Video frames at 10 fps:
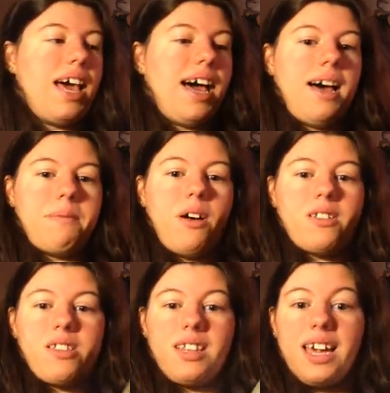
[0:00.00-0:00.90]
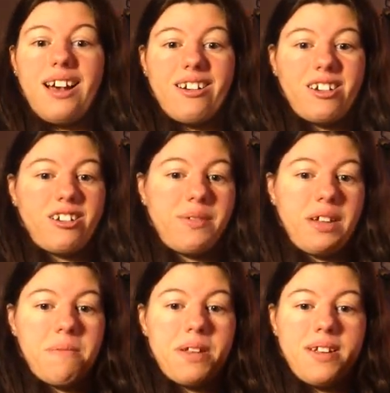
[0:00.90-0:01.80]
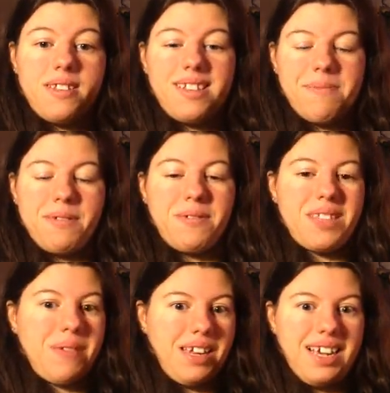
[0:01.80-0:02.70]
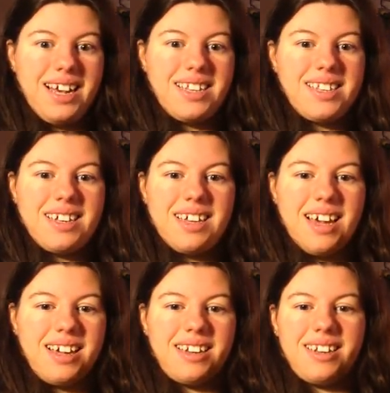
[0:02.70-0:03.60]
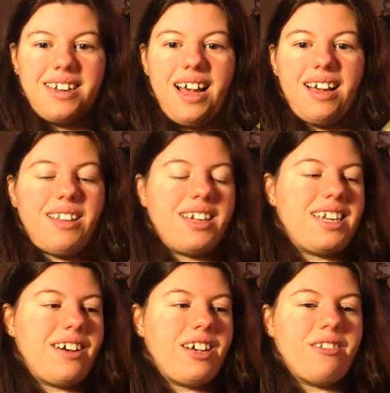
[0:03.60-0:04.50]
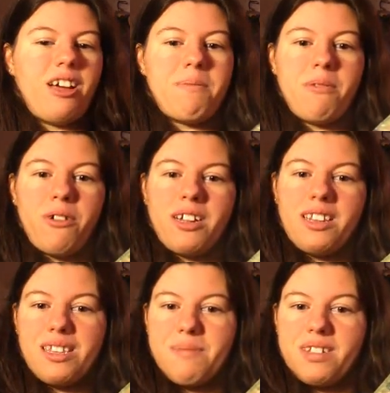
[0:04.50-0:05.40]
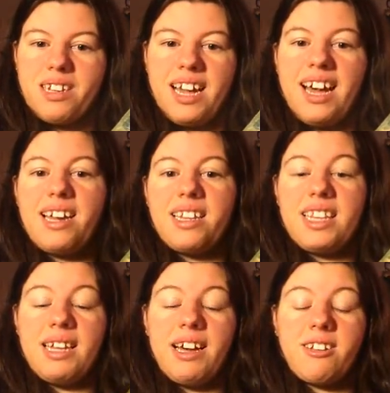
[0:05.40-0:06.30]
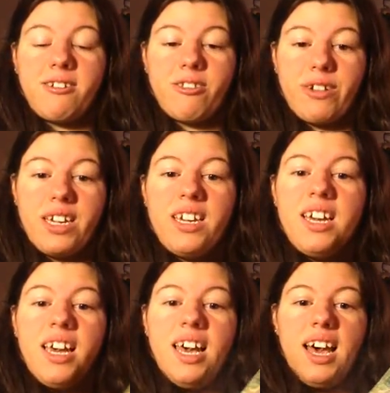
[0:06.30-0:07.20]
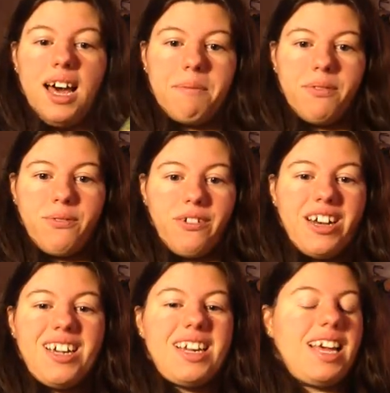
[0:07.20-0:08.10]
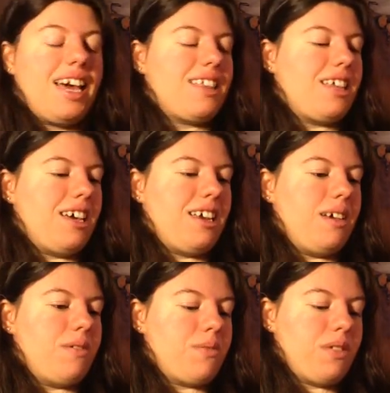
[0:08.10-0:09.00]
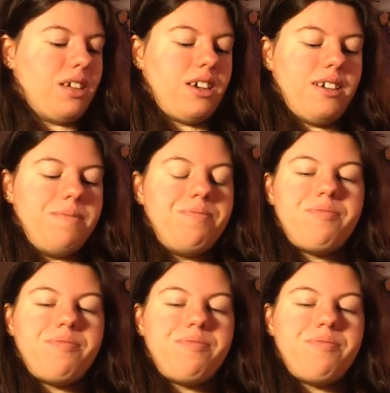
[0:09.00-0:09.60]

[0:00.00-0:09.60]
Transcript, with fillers: Um, also, the character development in this book was fantastic. I, I liked Harry a lot more in this book than I had in the other three um, before it. I thought it was really good.